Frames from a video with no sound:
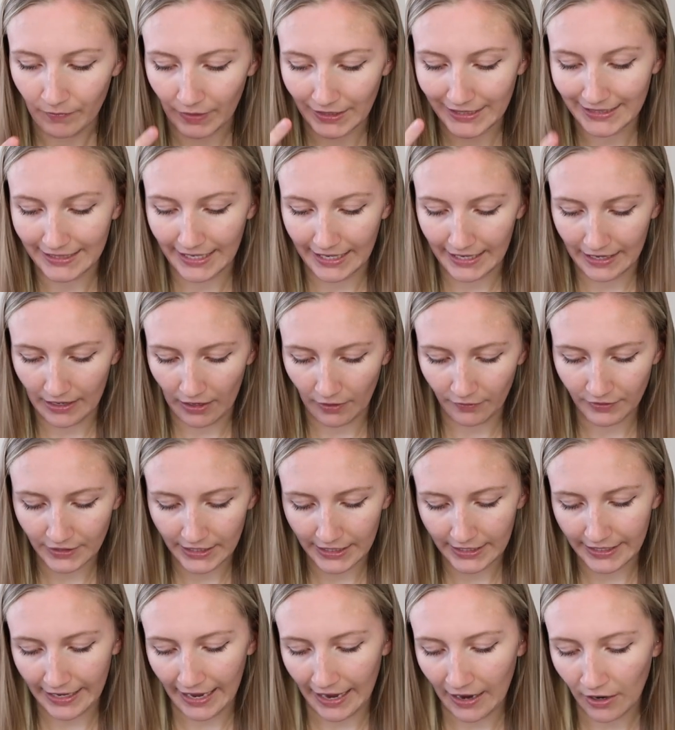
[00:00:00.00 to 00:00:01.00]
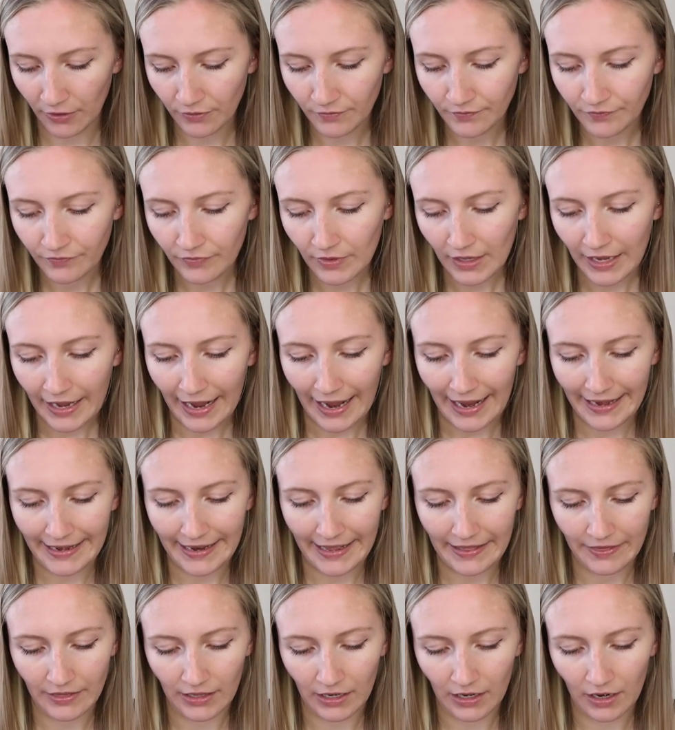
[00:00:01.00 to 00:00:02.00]
my skin loves it now.
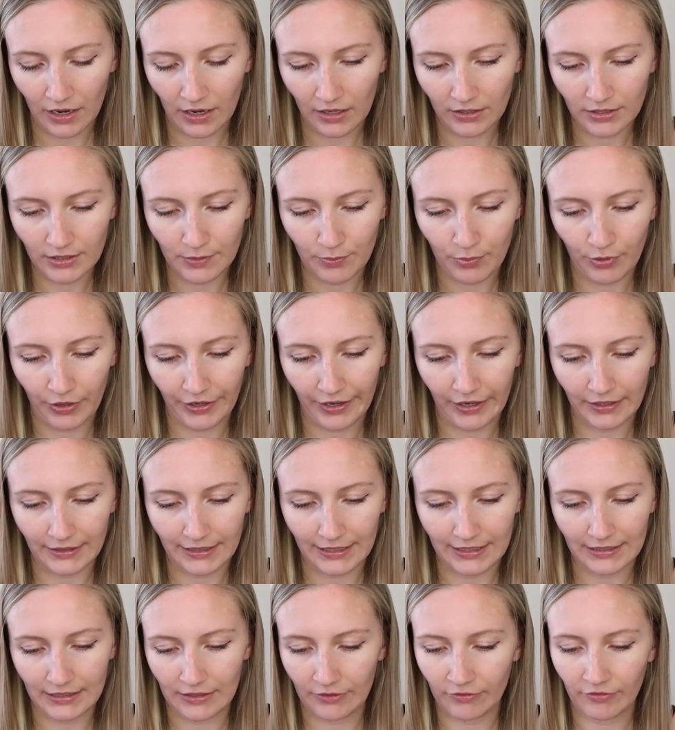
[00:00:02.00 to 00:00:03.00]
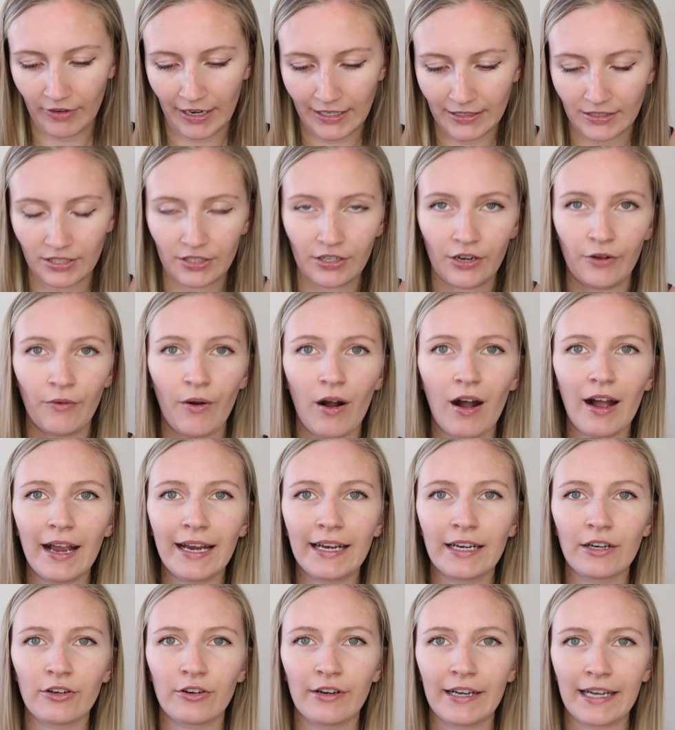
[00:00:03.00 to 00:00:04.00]
And then the last product is a retinol
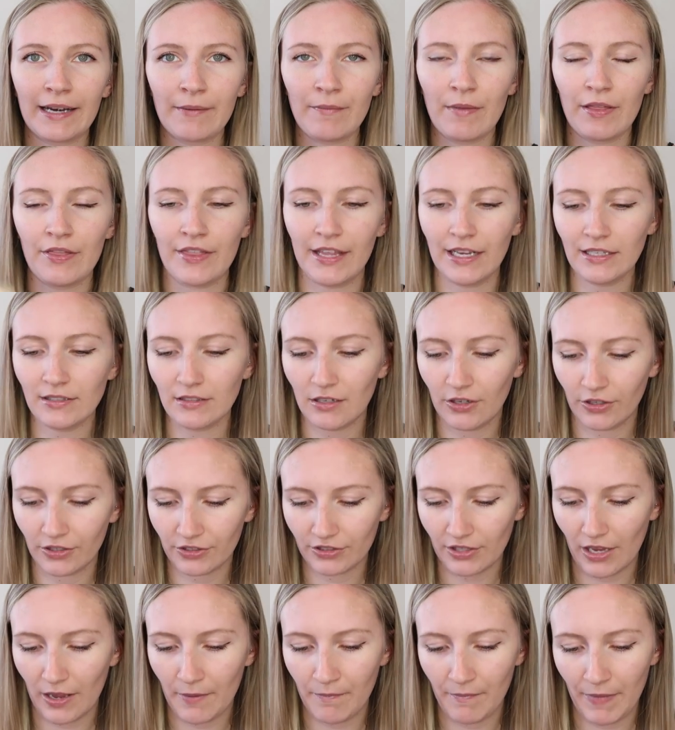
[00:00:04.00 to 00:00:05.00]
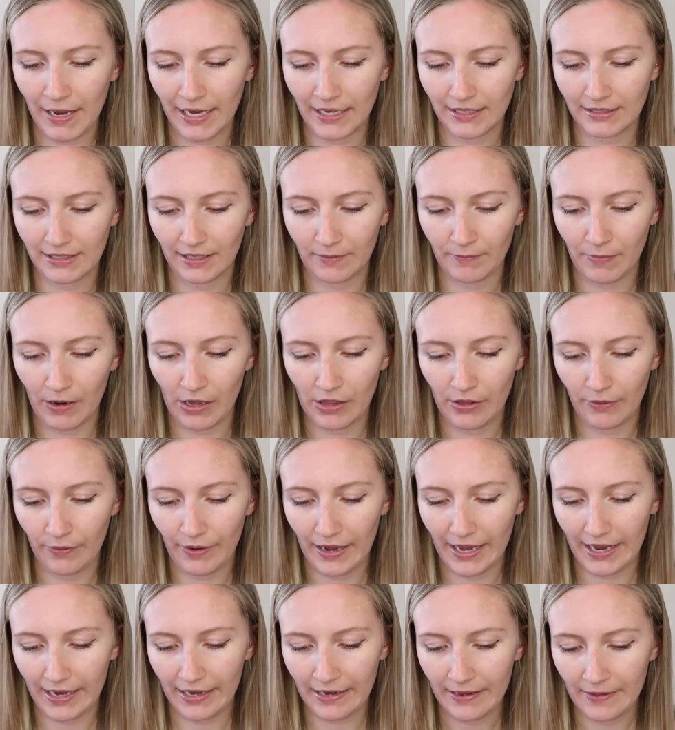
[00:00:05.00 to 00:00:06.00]
eye cream. This looks amazing, by the
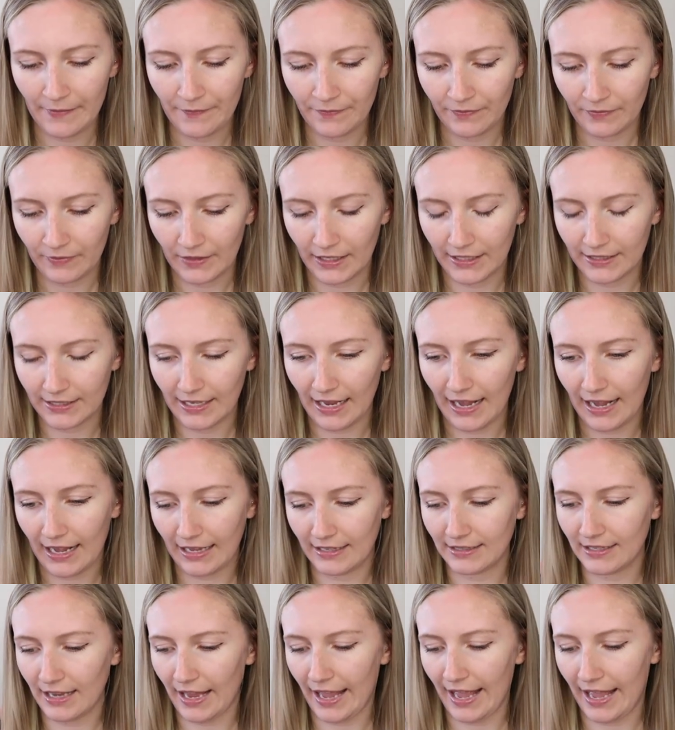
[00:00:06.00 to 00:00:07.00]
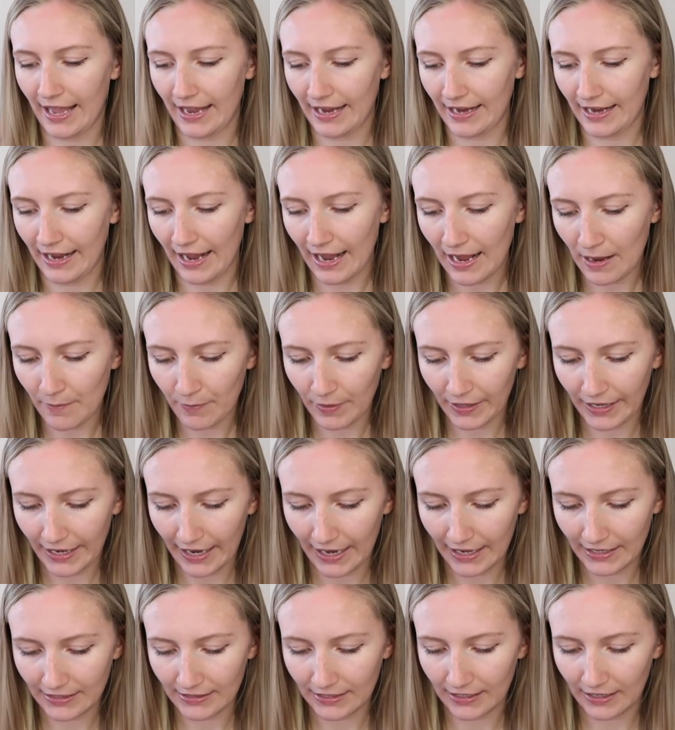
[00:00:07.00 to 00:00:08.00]
way. This has a
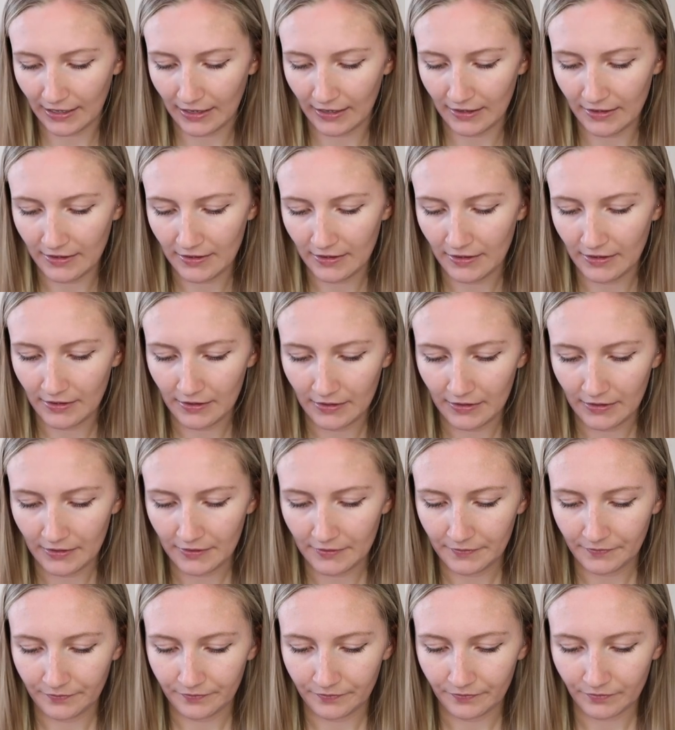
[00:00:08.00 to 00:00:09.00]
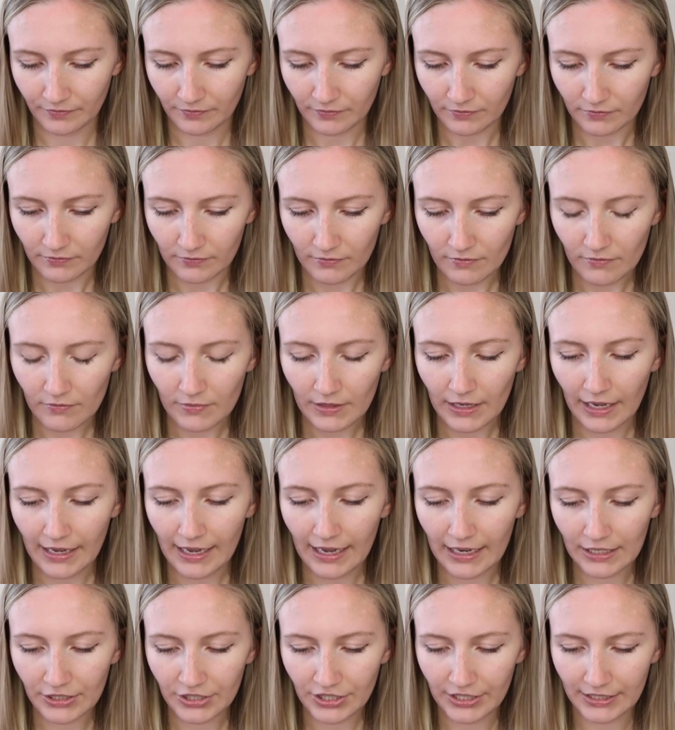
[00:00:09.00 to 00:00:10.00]
applicator
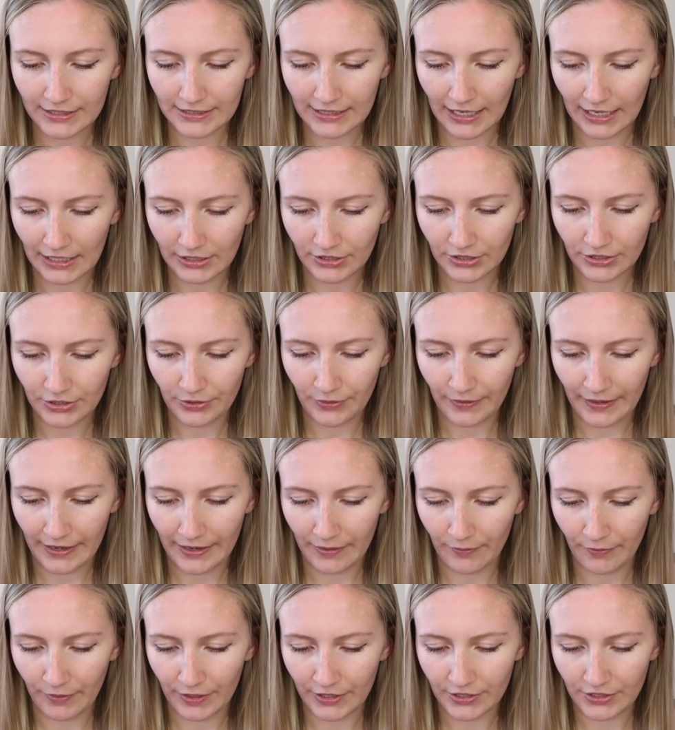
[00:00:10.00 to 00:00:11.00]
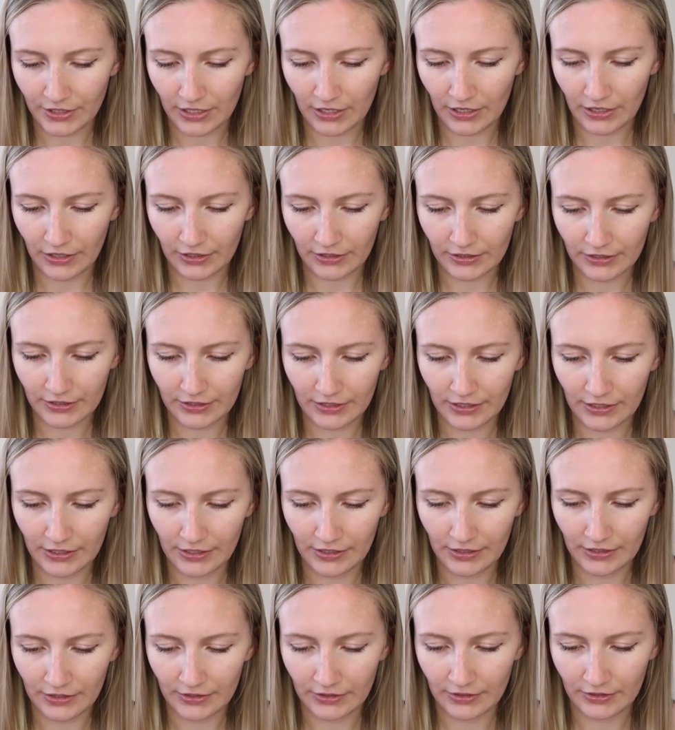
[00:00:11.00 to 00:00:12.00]
actually attached to it, which looks
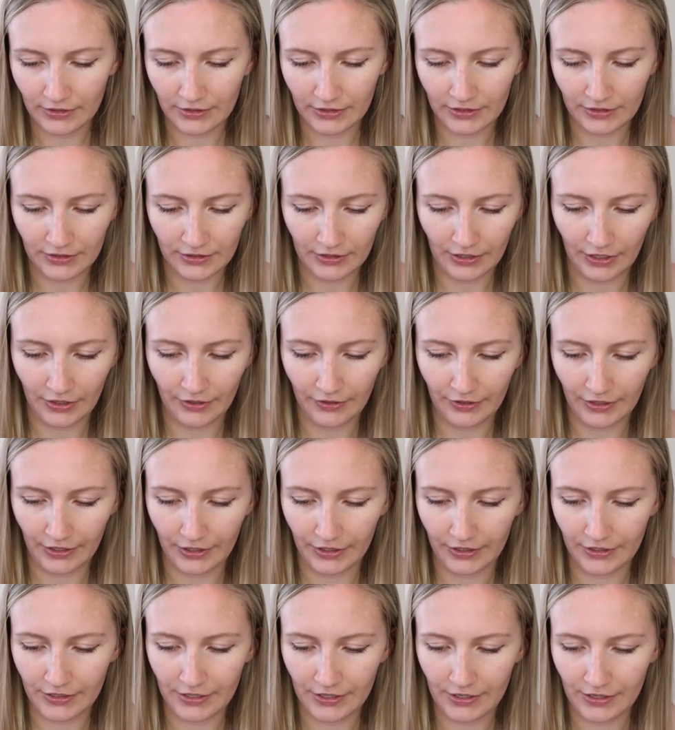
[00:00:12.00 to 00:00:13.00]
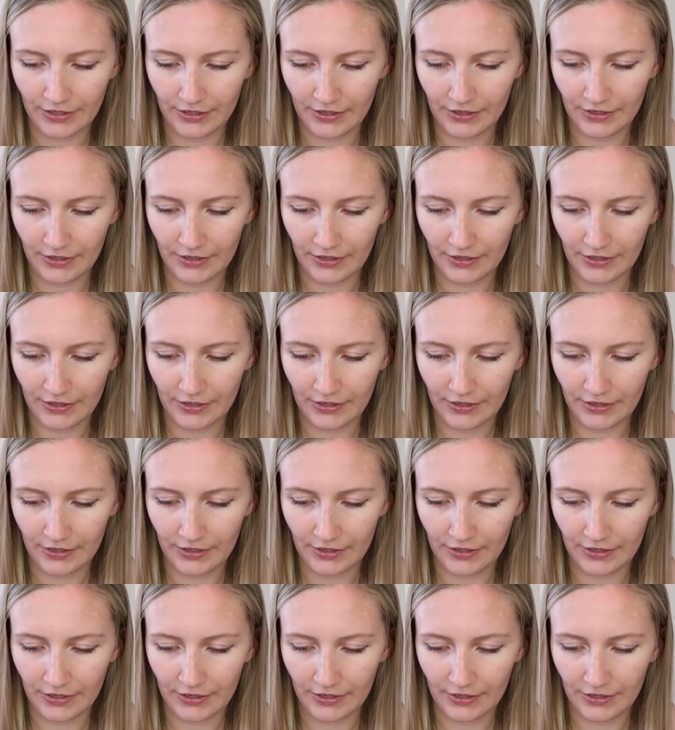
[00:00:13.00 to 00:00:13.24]
so good.